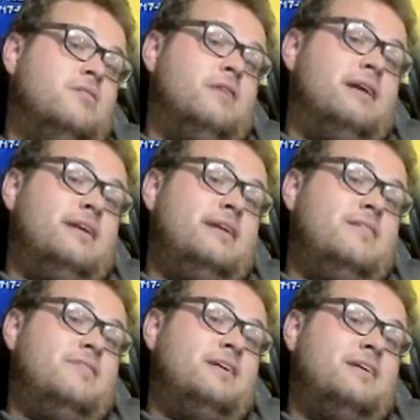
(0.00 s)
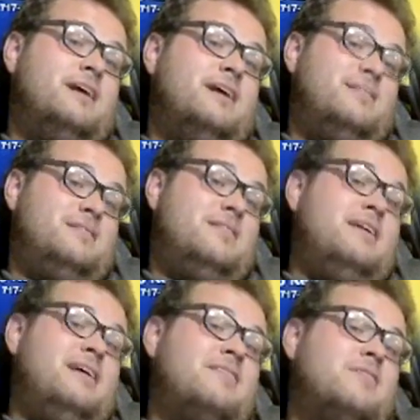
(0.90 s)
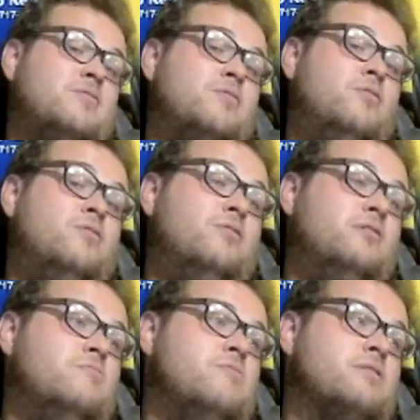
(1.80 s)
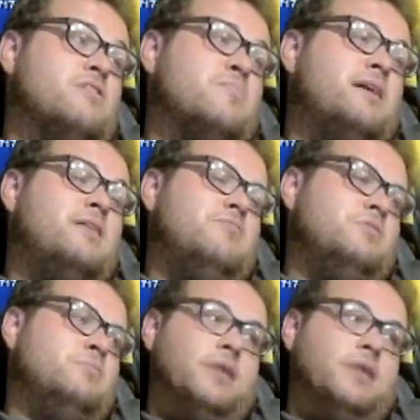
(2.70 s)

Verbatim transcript: Right now, they got a nice little hold on York despite losing